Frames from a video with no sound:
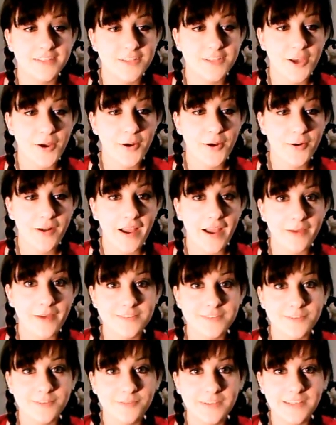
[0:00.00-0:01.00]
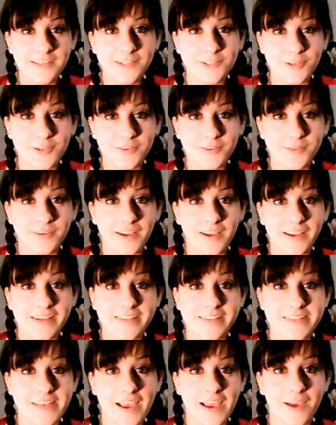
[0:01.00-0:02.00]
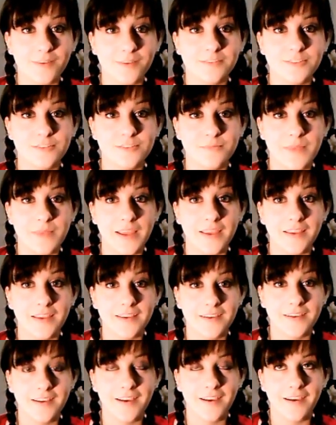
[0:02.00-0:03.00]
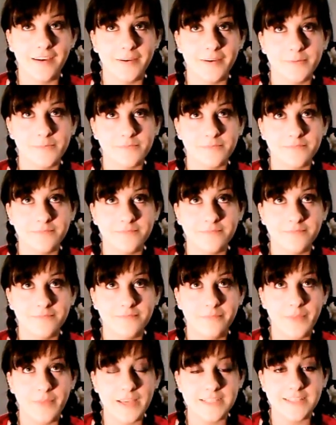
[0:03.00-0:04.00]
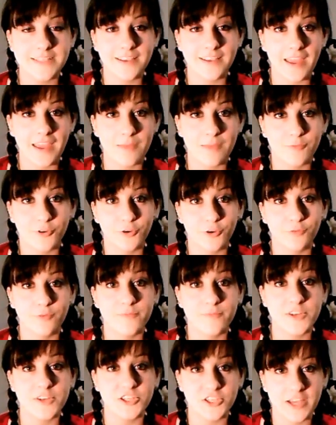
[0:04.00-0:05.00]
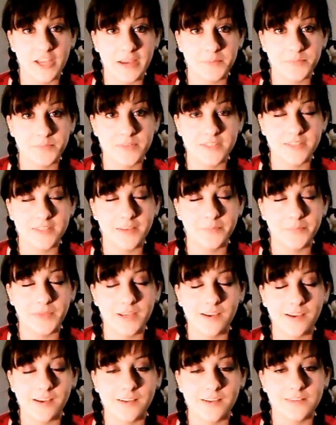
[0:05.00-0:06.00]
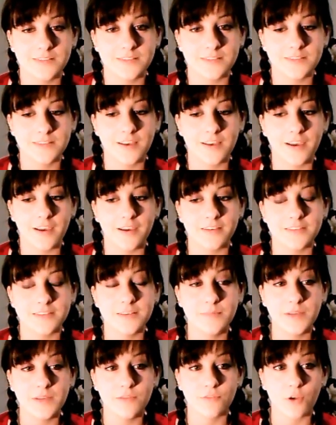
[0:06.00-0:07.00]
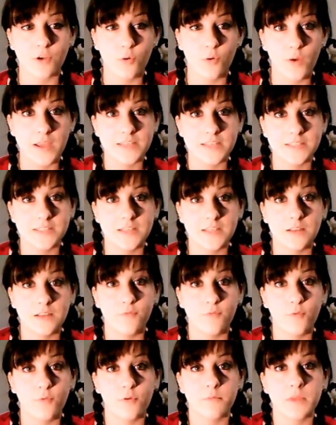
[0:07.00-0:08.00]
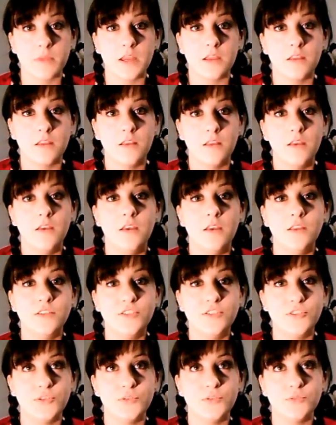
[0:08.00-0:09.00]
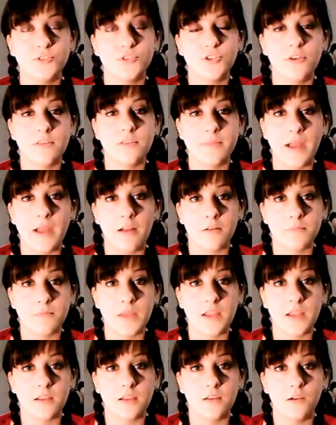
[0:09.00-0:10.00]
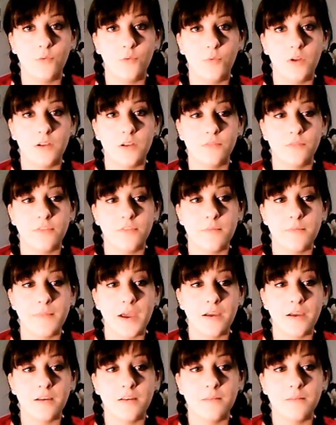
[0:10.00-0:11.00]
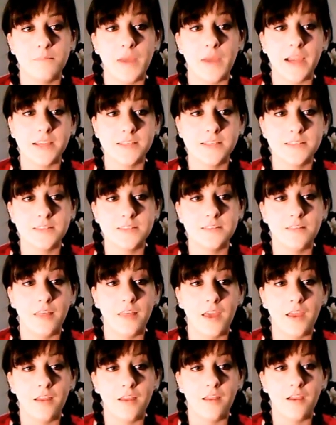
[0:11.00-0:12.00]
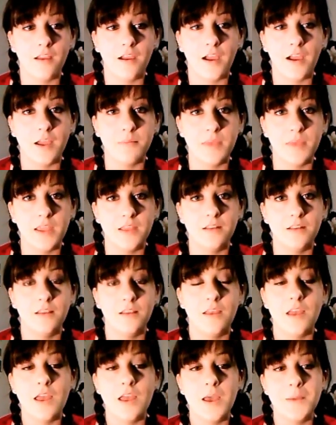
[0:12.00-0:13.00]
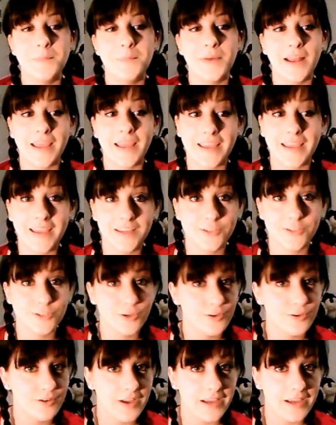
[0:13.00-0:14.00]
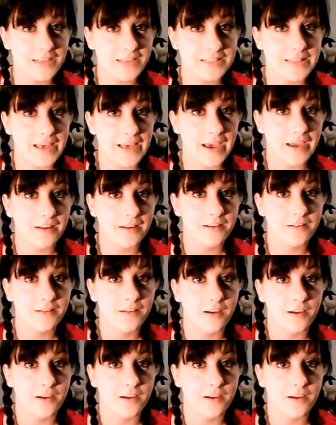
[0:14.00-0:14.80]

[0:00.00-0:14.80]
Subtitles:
So I was going to show you guys how to make basic amigurumi shapes because somebody requested for me to show them how to make one of the mice that I made, but I can't show you guys that